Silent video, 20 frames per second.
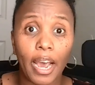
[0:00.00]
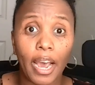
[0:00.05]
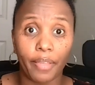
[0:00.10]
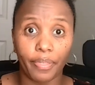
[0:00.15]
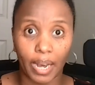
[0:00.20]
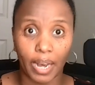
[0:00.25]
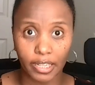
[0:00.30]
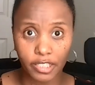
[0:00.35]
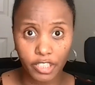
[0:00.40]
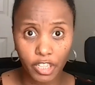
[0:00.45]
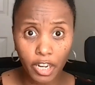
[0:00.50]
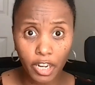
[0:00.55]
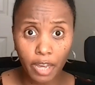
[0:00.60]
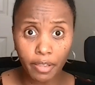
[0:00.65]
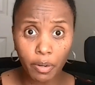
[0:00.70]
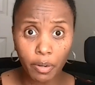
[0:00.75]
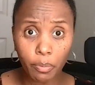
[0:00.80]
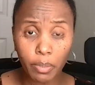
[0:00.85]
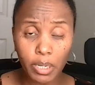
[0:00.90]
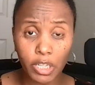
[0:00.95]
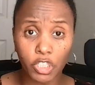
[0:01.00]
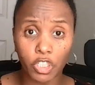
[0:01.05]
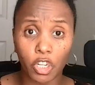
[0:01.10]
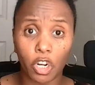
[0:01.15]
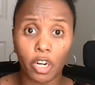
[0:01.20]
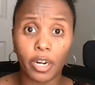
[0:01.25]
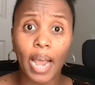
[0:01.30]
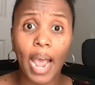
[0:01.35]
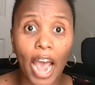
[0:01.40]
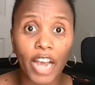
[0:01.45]
That's another
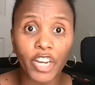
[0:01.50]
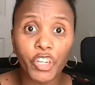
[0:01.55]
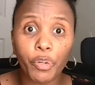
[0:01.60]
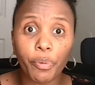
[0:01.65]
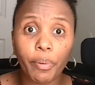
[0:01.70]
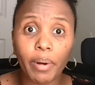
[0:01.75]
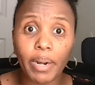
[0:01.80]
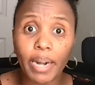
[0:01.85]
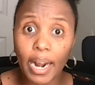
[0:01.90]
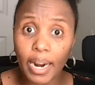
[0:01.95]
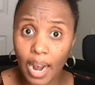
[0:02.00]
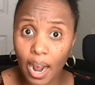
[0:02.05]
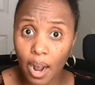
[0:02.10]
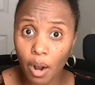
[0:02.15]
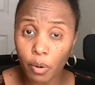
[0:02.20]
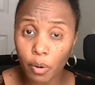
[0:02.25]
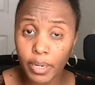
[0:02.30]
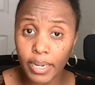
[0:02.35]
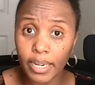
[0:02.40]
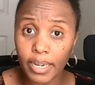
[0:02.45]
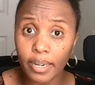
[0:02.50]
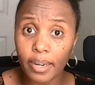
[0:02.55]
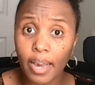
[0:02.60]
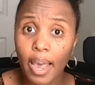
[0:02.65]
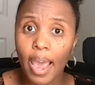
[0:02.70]
reason accurate accounting